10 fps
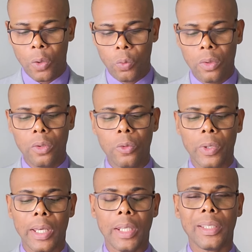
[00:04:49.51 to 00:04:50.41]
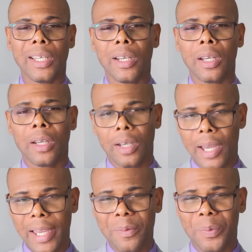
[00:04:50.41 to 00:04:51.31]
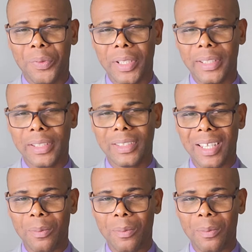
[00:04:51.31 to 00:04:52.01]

who were the high priests